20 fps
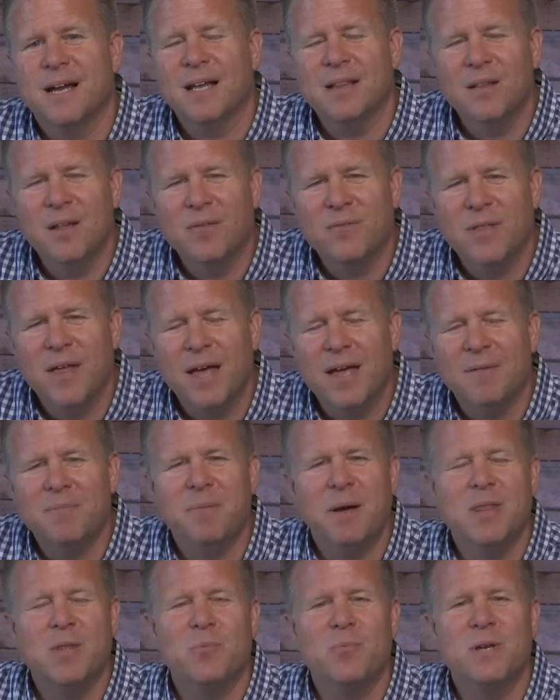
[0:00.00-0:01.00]
I love that.
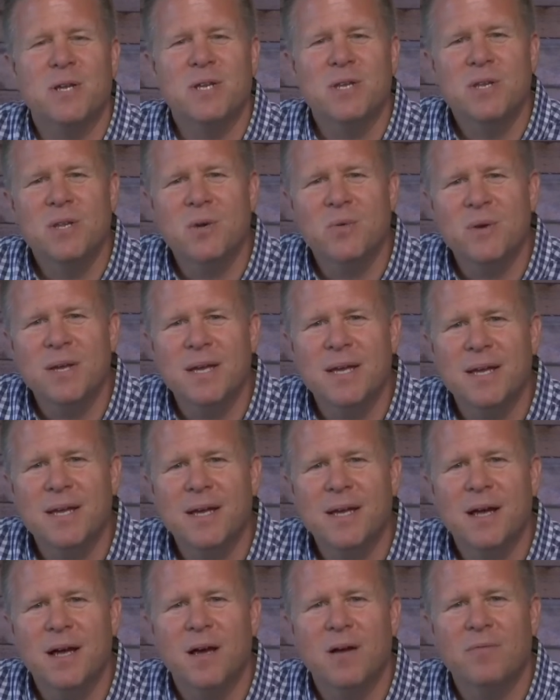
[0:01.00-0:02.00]
By the
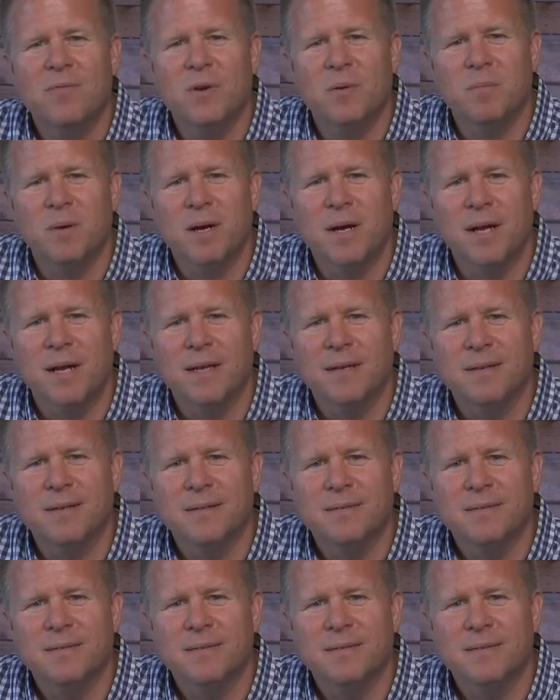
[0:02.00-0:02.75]
renewing of your mind.